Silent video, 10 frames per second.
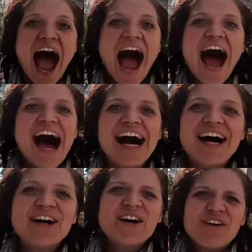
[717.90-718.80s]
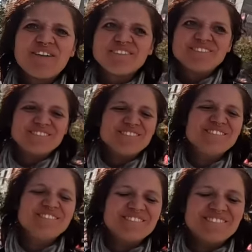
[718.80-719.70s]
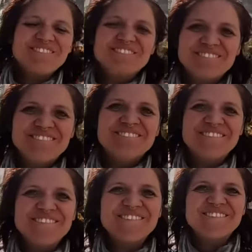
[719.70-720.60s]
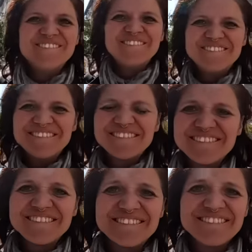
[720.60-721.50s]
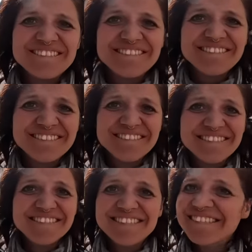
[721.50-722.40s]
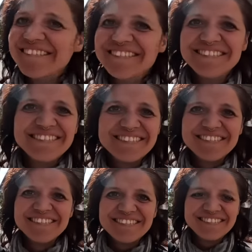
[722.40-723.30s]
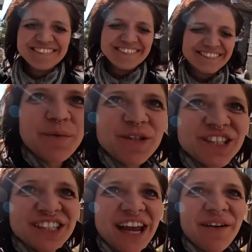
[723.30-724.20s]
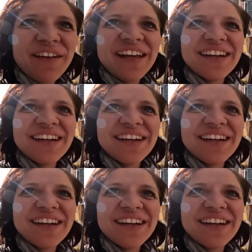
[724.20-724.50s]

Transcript: know, you order it and he just slices it from like this massive chunk of leg. Was it scary?